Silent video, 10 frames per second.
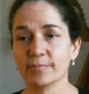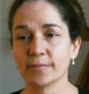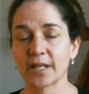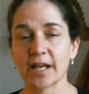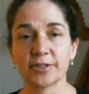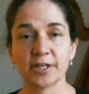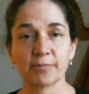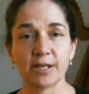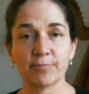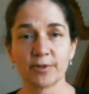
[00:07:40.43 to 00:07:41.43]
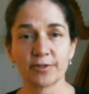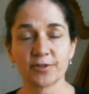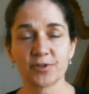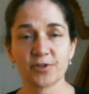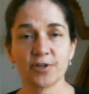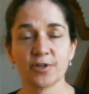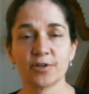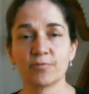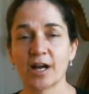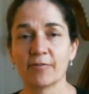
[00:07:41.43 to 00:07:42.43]
Celtic peoples
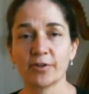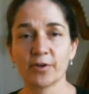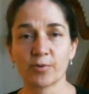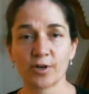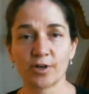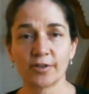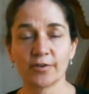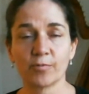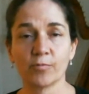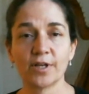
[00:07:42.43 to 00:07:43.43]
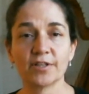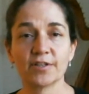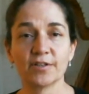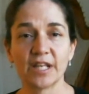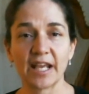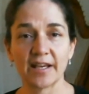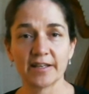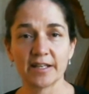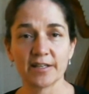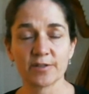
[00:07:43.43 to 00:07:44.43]
traveled the world, went to the
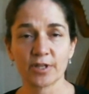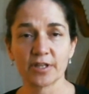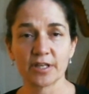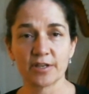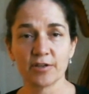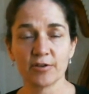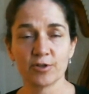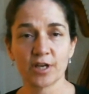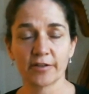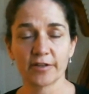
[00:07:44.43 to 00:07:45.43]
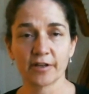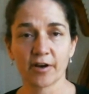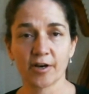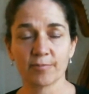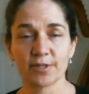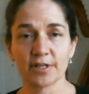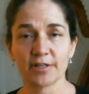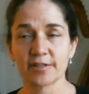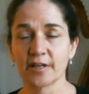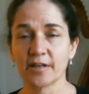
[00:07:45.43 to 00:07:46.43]
Andes with these huge Celtic harps and
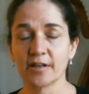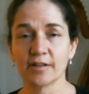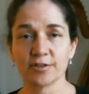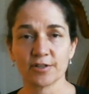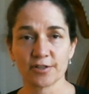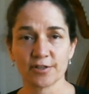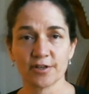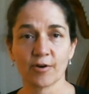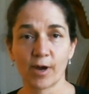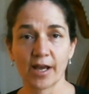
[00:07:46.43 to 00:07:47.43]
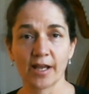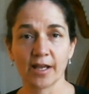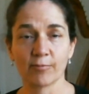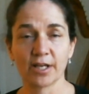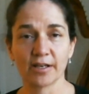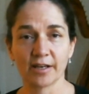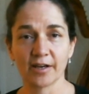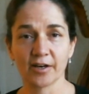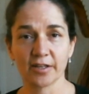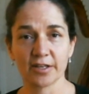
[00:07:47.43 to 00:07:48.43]
said, there's just no way we can
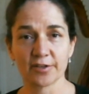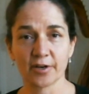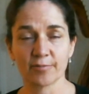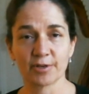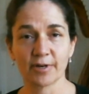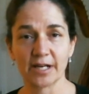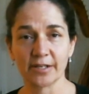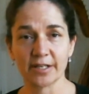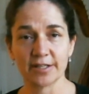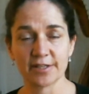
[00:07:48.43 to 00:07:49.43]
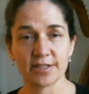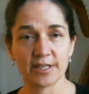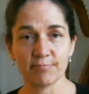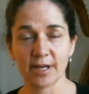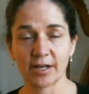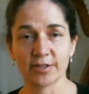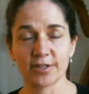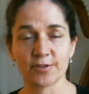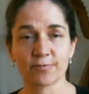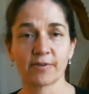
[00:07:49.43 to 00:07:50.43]
carry these harps around these steep
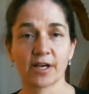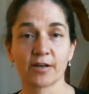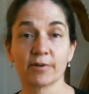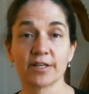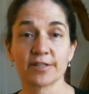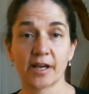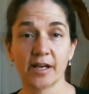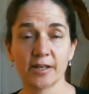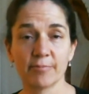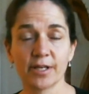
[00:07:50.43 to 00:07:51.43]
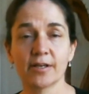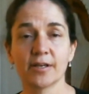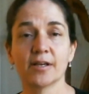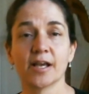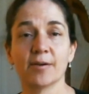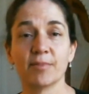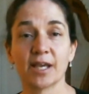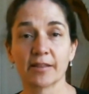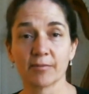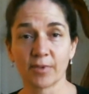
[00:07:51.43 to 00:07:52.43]
mountains. We've got to redesign them and
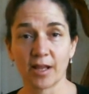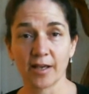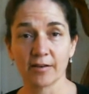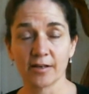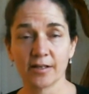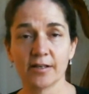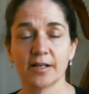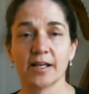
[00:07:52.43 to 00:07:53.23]
make them lighter.